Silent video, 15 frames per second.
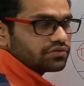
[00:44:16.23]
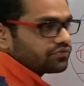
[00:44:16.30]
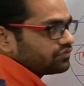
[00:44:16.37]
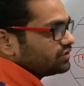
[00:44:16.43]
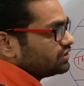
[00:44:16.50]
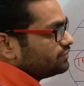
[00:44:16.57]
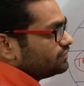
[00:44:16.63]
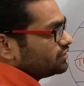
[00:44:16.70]

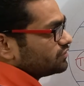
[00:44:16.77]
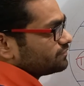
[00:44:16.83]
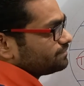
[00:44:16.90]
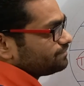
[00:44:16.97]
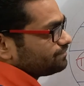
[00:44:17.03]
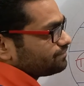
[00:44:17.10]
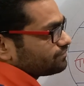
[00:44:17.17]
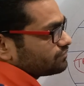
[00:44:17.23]
trade wind
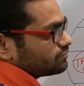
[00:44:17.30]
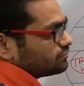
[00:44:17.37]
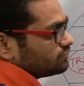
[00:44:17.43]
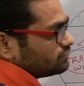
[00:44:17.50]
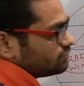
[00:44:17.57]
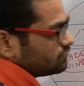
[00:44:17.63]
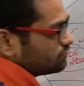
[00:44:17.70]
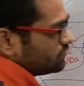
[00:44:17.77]

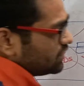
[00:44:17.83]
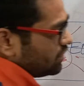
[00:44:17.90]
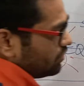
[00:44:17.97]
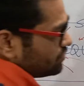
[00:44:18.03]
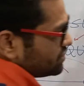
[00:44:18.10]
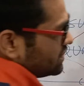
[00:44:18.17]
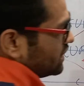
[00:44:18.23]
because they